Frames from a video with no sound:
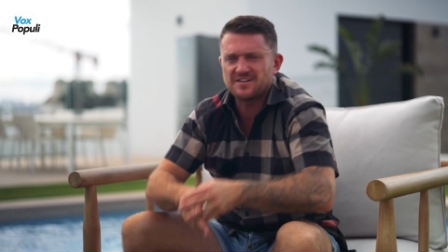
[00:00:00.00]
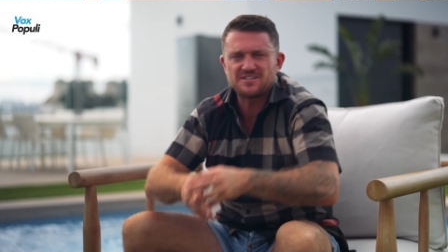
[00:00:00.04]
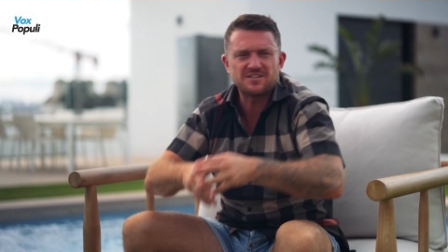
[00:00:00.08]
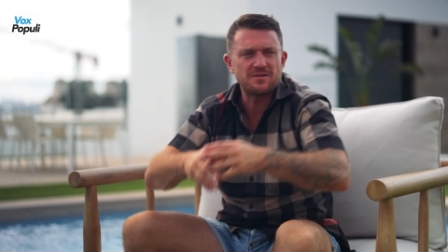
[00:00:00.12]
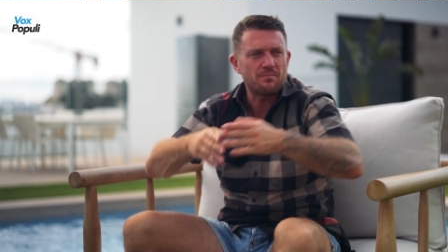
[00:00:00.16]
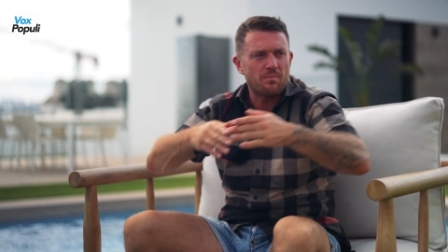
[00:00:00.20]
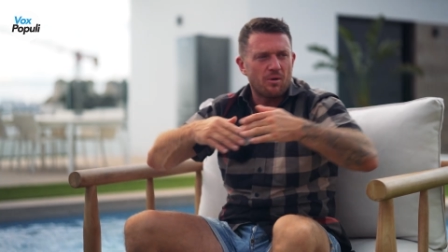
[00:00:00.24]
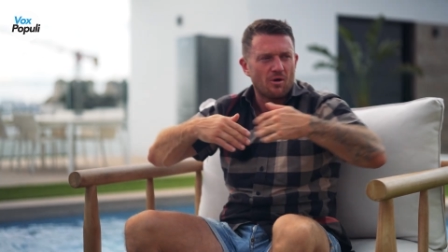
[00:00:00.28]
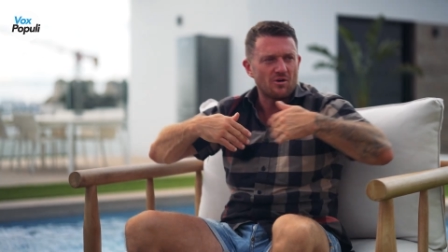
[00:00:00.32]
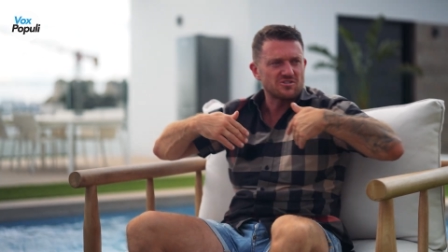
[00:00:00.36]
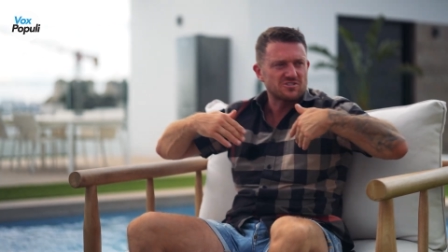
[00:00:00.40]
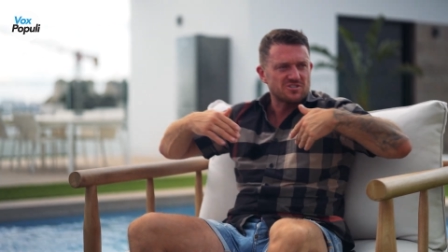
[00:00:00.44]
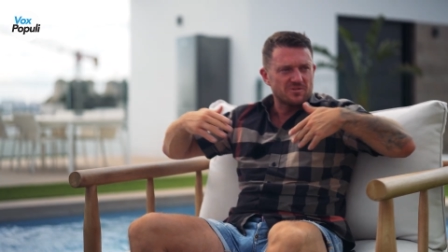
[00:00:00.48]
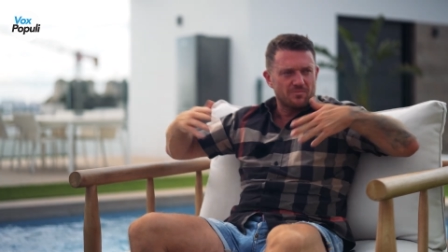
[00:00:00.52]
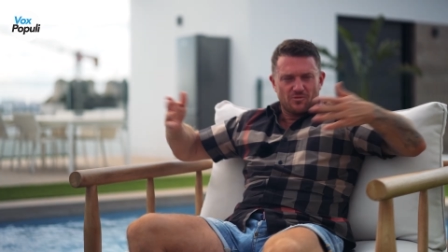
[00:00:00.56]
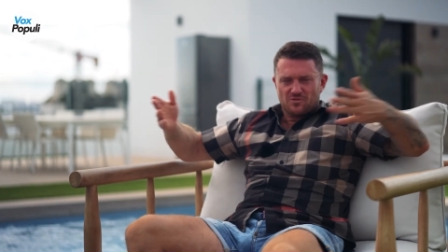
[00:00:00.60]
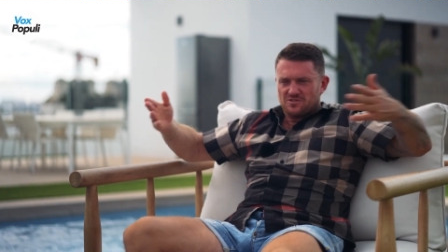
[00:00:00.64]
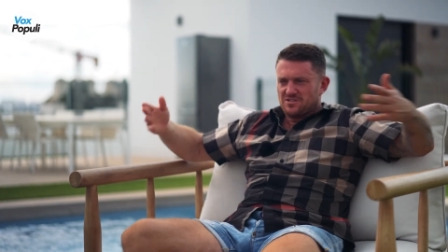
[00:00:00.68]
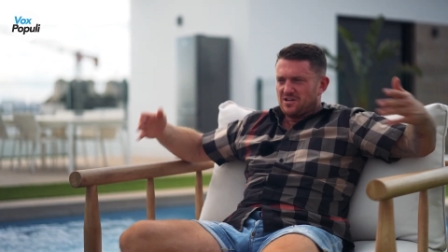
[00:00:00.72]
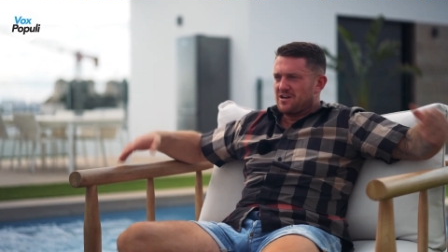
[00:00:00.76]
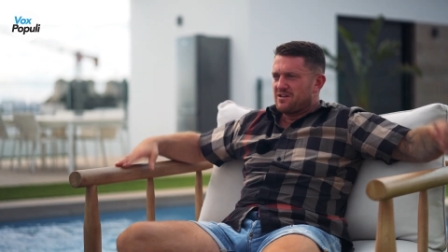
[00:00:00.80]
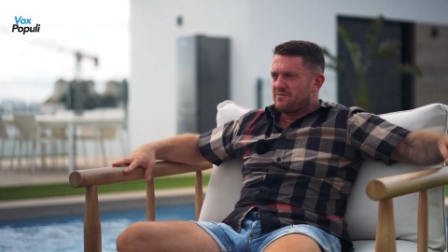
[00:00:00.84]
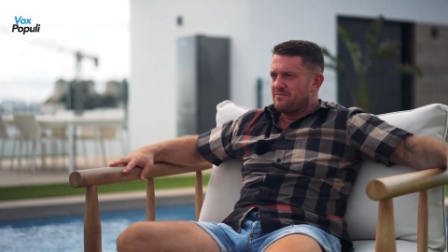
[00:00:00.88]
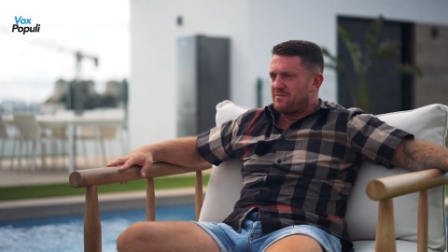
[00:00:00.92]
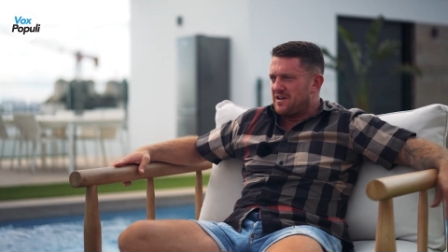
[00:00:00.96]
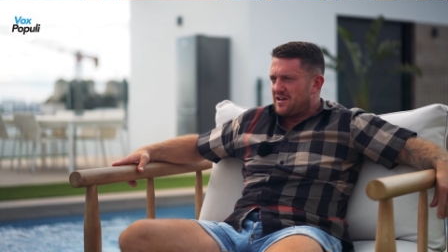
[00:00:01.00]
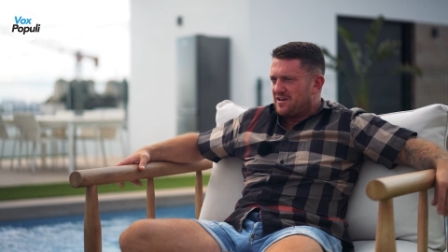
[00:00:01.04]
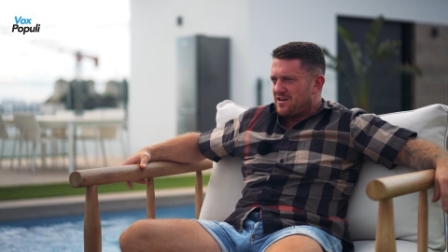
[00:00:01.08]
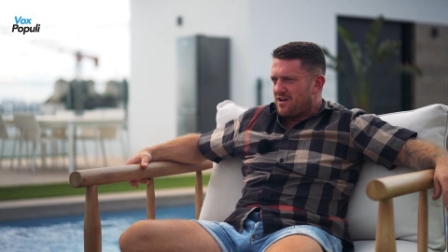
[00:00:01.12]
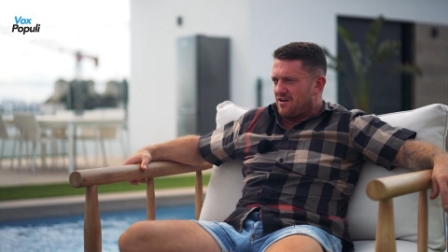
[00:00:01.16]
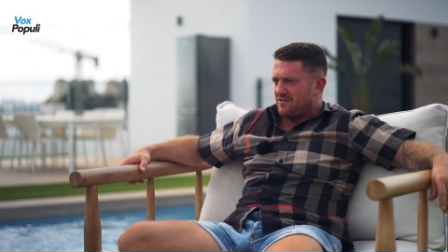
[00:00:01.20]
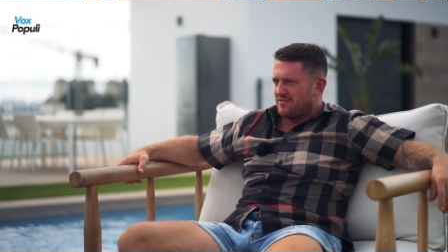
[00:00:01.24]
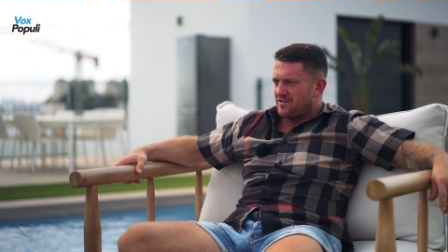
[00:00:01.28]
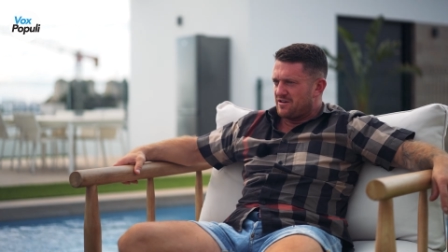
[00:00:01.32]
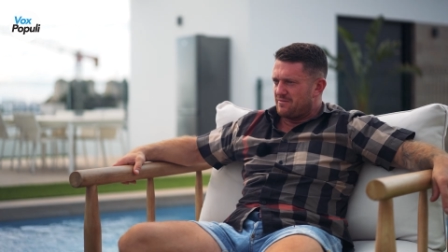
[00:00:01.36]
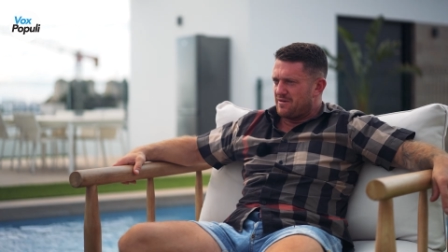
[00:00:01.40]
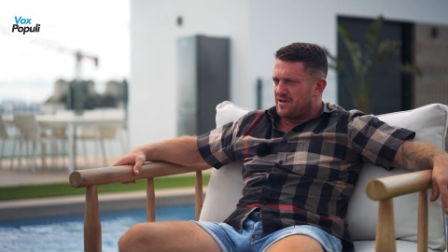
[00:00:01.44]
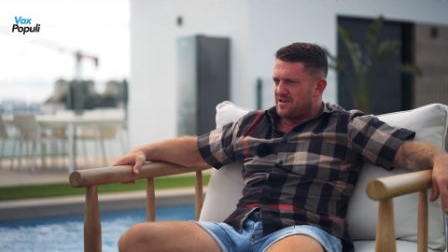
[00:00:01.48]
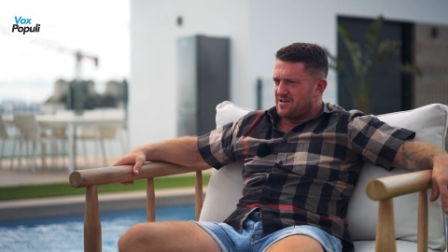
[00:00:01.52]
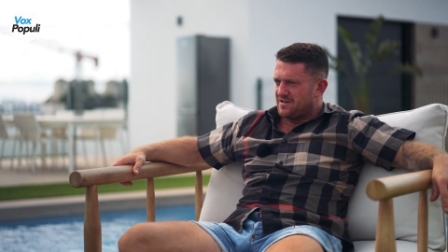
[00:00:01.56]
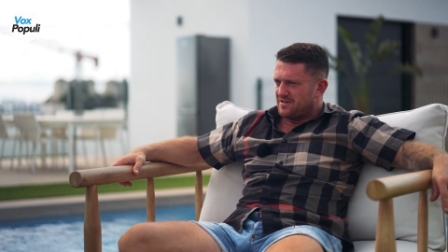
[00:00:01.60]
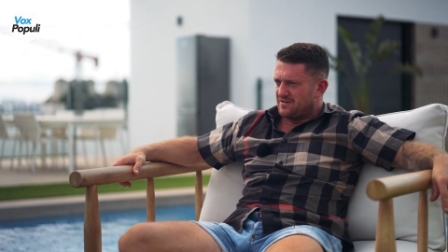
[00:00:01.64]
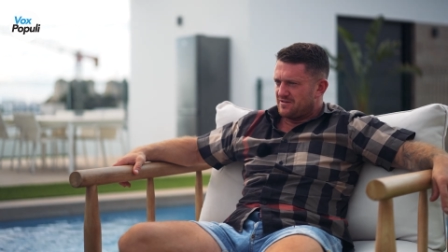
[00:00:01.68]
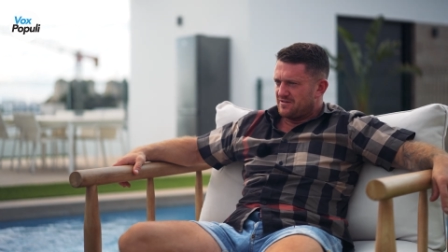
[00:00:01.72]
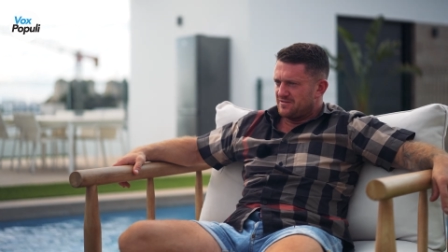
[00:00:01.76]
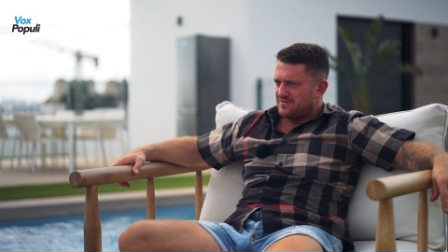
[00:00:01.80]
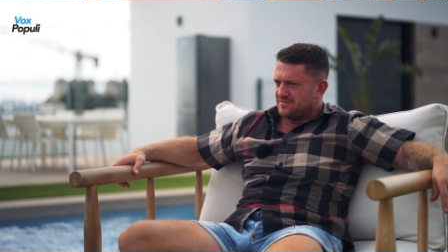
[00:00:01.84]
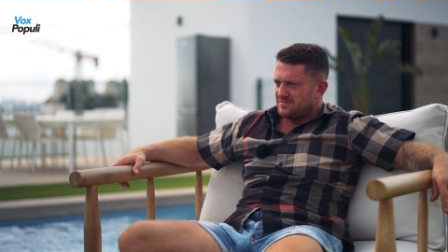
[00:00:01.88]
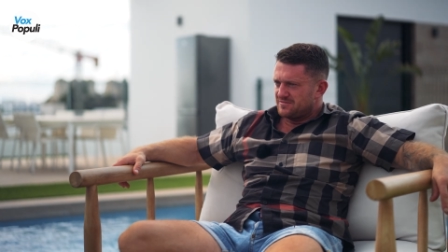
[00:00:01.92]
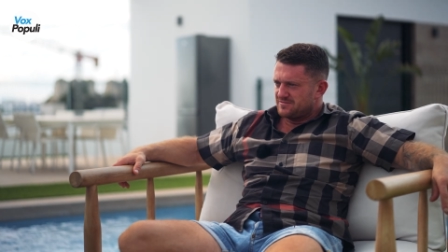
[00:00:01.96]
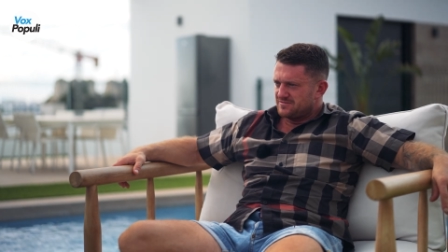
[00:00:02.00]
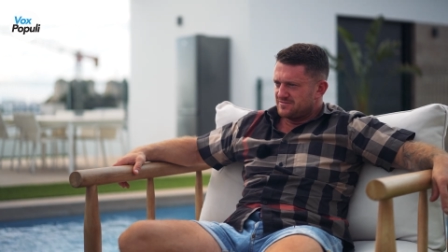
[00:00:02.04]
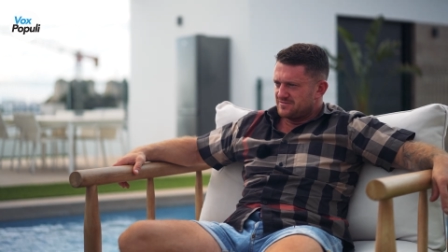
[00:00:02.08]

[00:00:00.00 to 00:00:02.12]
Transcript: That's impossible. It's only me and her in a meeting.